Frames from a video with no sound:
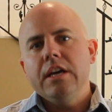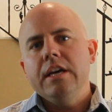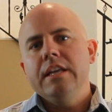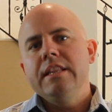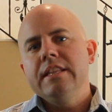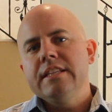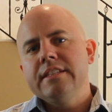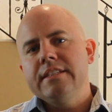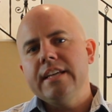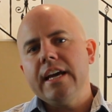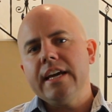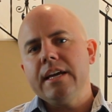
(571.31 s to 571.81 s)

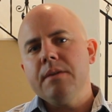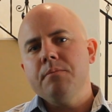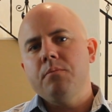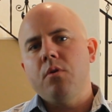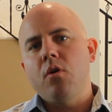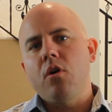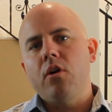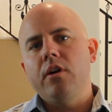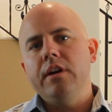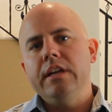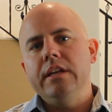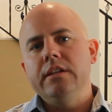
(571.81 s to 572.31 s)
second
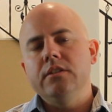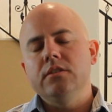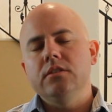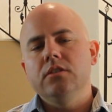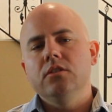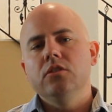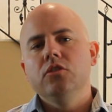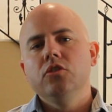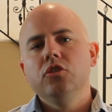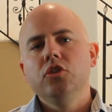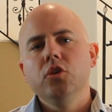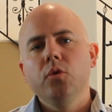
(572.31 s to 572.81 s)
part is
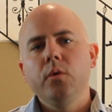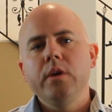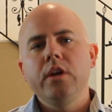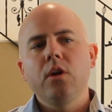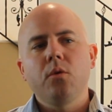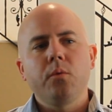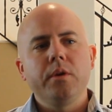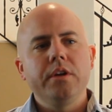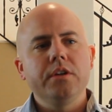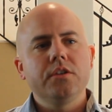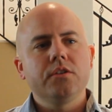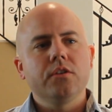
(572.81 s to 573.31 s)
doing your
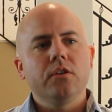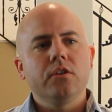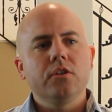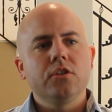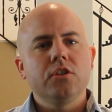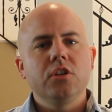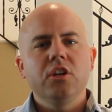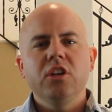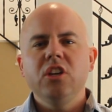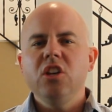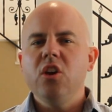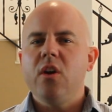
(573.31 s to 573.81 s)
research.
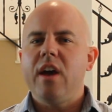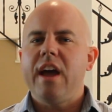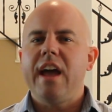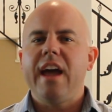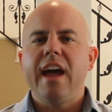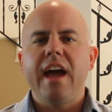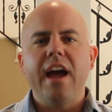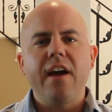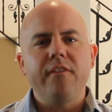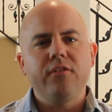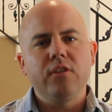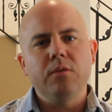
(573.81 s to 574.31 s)
You
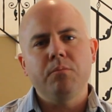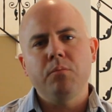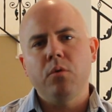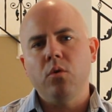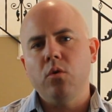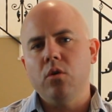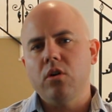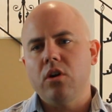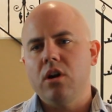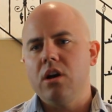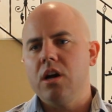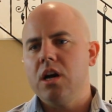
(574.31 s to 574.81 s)
have to
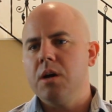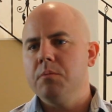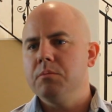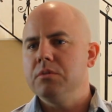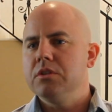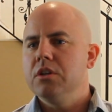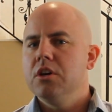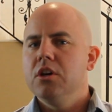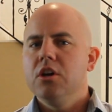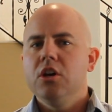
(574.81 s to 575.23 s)
pull comps.